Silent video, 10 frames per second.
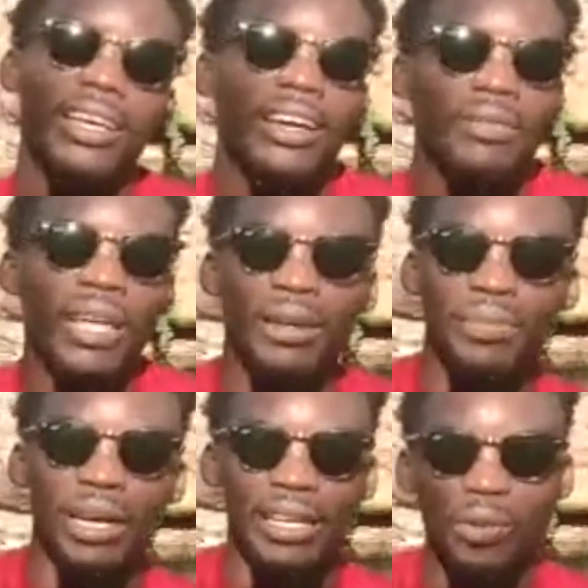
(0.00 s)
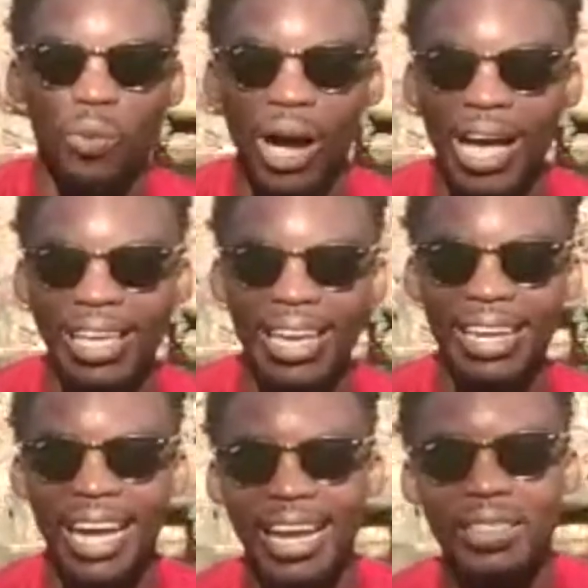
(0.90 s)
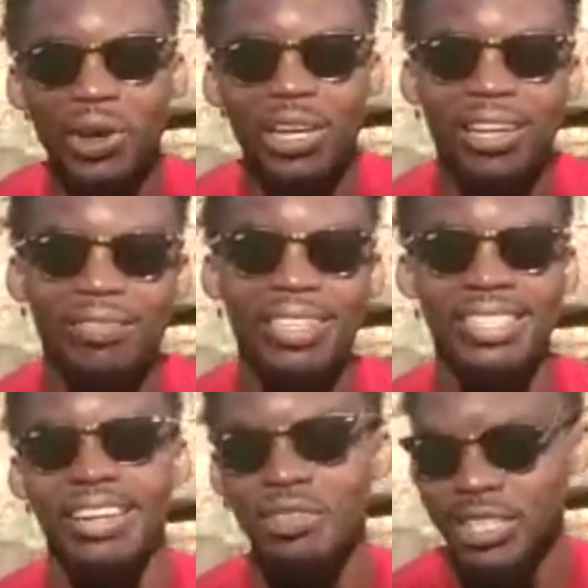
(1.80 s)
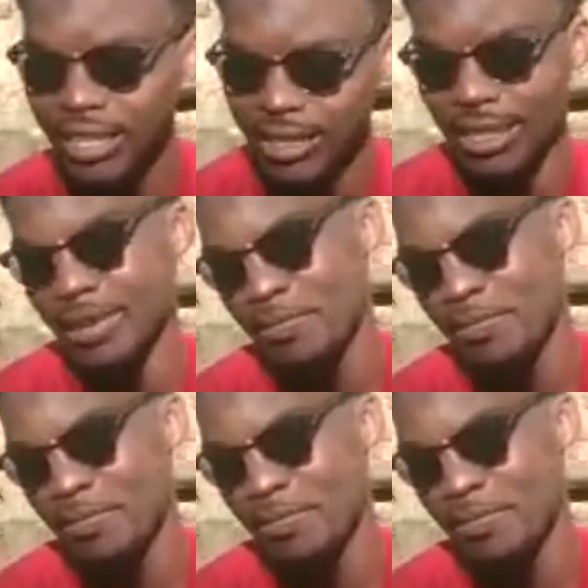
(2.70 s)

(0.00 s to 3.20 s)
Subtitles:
I'm like, boy, why can't I not have this every single day?